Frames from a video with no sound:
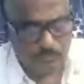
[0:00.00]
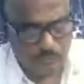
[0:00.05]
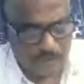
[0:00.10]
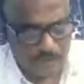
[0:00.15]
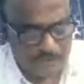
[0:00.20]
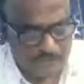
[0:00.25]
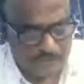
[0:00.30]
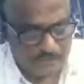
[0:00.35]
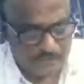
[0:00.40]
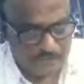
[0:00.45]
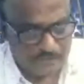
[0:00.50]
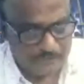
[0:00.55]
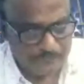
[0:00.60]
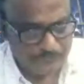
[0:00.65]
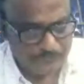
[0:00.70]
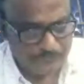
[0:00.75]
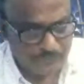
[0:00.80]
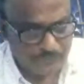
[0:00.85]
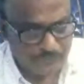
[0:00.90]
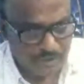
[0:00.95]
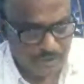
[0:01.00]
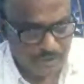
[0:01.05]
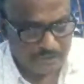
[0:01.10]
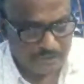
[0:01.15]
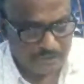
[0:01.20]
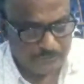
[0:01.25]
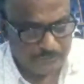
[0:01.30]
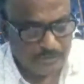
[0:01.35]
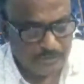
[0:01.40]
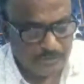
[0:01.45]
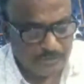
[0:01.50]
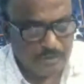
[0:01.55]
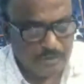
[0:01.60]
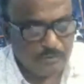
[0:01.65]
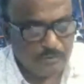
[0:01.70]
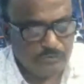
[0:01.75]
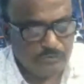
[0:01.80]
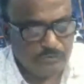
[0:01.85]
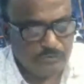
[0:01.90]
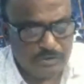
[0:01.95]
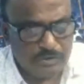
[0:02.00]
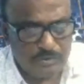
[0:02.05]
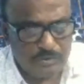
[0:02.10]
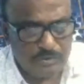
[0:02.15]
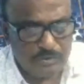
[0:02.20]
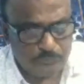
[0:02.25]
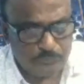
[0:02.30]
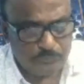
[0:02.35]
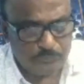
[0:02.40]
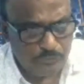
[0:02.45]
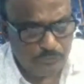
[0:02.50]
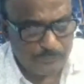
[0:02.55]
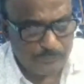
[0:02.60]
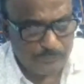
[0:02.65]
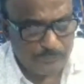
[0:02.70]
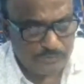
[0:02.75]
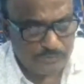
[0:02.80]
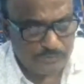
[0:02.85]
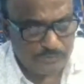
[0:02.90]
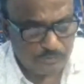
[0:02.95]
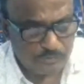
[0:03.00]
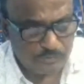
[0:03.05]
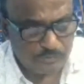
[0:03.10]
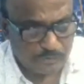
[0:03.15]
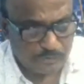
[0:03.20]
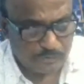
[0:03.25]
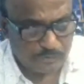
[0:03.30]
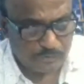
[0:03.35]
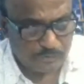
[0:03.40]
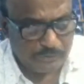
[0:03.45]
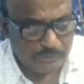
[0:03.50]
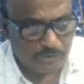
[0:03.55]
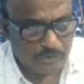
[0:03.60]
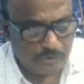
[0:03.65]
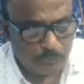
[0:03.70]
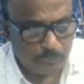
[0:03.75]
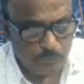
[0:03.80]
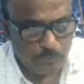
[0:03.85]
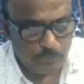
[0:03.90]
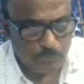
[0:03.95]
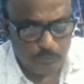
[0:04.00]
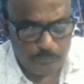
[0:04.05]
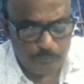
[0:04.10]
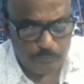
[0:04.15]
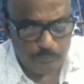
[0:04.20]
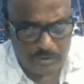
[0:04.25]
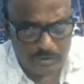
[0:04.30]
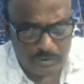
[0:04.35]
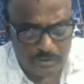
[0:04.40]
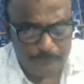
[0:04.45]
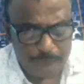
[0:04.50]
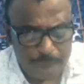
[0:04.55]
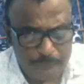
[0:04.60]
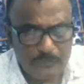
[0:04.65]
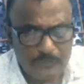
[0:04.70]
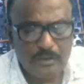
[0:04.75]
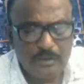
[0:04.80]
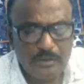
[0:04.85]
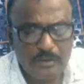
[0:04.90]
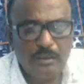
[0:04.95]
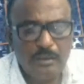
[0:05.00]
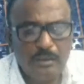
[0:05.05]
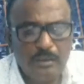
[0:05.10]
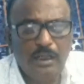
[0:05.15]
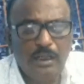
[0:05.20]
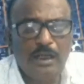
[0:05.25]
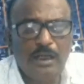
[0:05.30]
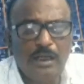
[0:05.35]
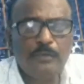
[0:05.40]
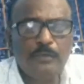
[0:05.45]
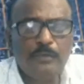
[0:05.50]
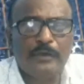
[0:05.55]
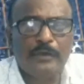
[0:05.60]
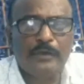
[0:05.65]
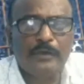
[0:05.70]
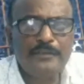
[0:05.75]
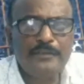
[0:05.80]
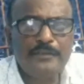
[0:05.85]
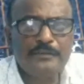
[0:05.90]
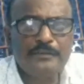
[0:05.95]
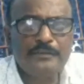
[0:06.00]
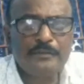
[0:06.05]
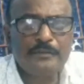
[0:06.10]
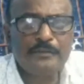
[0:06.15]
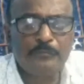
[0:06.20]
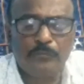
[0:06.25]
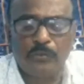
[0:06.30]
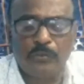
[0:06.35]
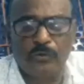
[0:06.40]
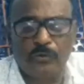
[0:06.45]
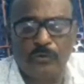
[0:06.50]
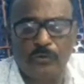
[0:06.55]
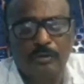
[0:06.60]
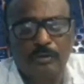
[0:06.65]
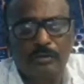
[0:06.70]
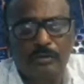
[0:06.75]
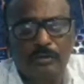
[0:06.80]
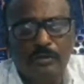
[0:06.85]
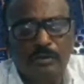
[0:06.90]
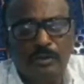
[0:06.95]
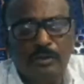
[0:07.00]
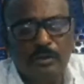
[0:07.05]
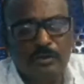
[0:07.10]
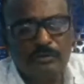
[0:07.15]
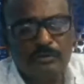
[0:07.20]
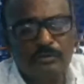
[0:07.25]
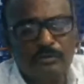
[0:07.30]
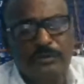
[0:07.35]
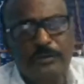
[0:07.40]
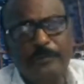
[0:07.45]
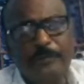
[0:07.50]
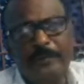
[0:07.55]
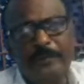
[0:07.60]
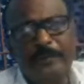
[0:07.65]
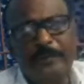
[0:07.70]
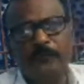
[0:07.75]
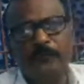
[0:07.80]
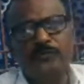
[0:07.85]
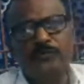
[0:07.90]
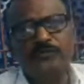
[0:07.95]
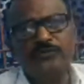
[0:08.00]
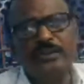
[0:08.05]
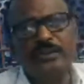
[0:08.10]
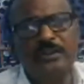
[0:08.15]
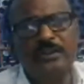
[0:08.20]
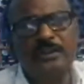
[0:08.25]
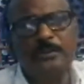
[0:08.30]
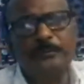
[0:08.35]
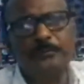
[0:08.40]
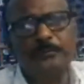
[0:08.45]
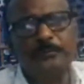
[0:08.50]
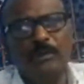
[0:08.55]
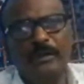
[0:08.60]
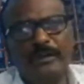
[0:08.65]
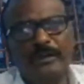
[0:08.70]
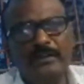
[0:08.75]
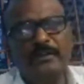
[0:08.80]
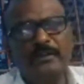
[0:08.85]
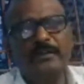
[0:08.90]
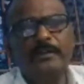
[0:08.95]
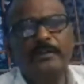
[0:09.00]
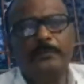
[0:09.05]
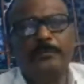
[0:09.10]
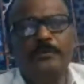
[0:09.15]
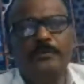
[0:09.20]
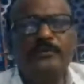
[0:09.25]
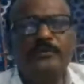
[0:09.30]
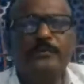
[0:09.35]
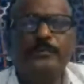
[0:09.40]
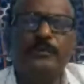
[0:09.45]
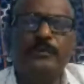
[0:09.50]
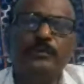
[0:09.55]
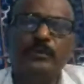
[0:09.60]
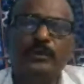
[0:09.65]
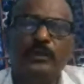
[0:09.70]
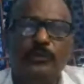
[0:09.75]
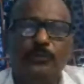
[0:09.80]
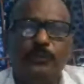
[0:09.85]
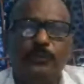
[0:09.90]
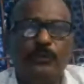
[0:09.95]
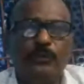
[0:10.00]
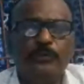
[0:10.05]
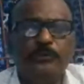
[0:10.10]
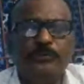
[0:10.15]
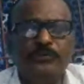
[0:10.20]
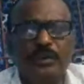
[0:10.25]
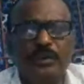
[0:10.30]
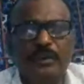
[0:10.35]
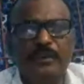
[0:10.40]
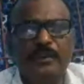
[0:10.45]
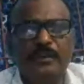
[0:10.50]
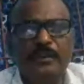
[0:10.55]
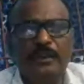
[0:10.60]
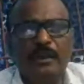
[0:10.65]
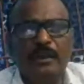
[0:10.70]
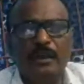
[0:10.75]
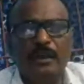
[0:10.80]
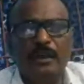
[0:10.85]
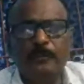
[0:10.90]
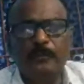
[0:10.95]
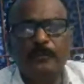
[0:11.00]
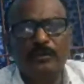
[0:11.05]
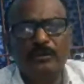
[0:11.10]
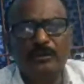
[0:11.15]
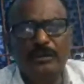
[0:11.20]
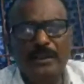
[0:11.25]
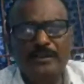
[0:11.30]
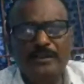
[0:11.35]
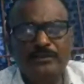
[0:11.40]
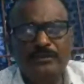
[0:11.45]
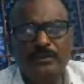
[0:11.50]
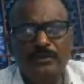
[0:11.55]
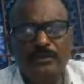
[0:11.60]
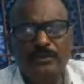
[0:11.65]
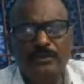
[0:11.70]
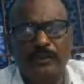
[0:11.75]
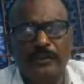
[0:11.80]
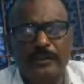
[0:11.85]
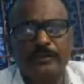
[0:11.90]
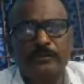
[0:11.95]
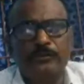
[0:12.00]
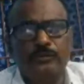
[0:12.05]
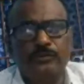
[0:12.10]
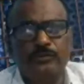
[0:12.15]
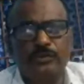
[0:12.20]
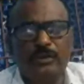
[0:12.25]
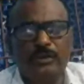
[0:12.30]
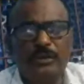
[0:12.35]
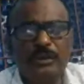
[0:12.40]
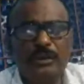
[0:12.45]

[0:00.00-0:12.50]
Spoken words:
299. These two definitions when culpable homicide and what is murder. So if a question comes, what is the difference between culpable homicide and murder? That's not the correct question.